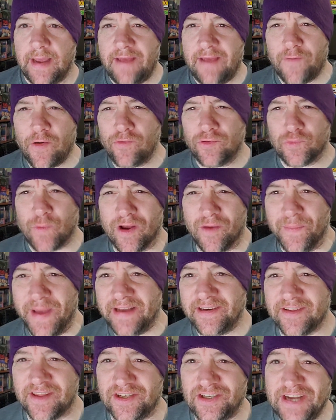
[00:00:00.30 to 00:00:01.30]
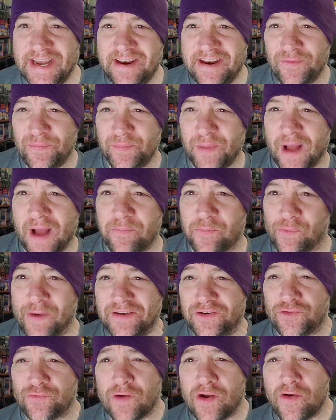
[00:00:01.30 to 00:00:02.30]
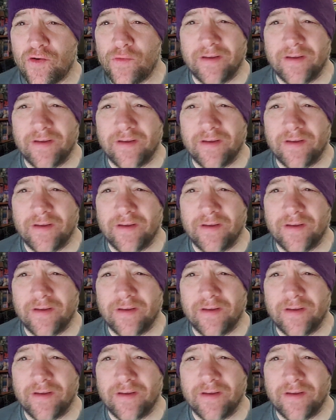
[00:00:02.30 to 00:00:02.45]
Hey folks, welcome back to the channel, Pop Retro.